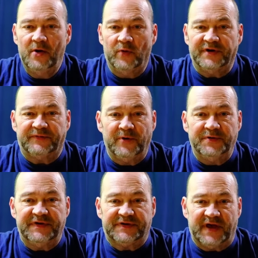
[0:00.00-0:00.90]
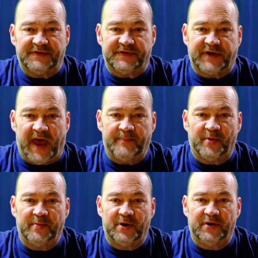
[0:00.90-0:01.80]
which Fuji says is
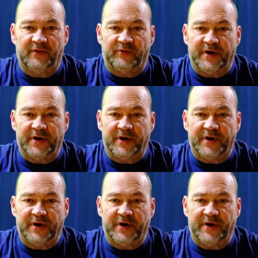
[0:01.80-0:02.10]
capable of